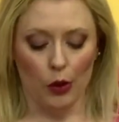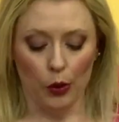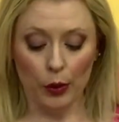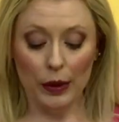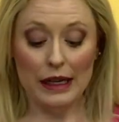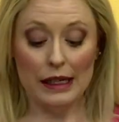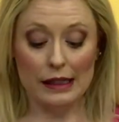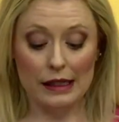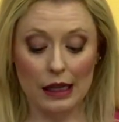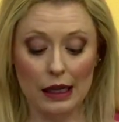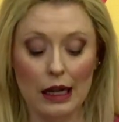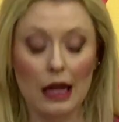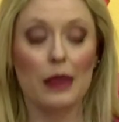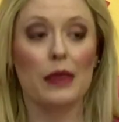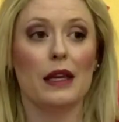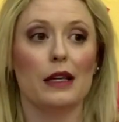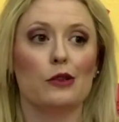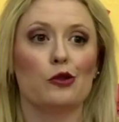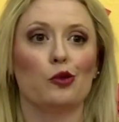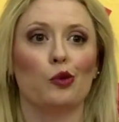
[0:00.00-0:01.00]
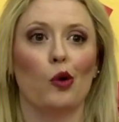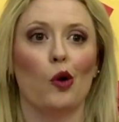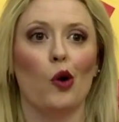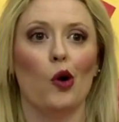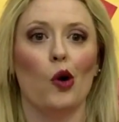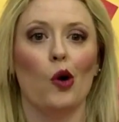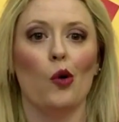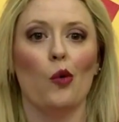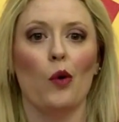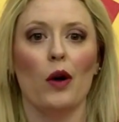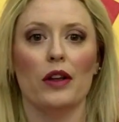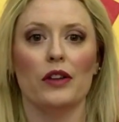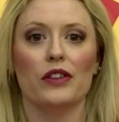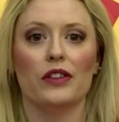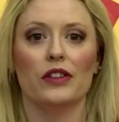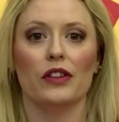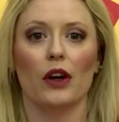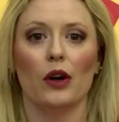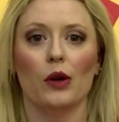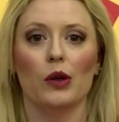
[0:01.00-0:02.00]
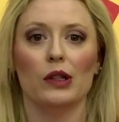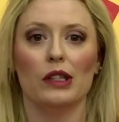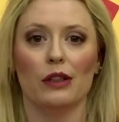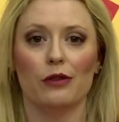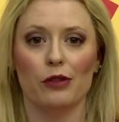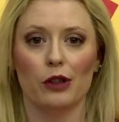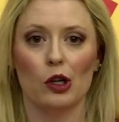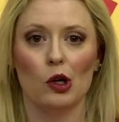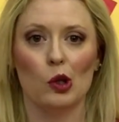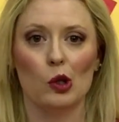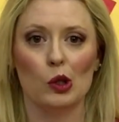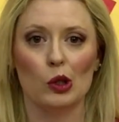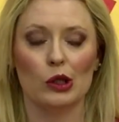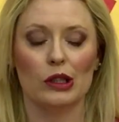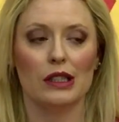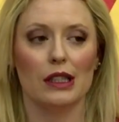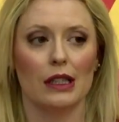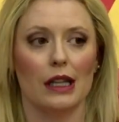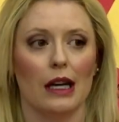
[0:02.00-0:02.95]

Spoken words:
reason this role was so difficult,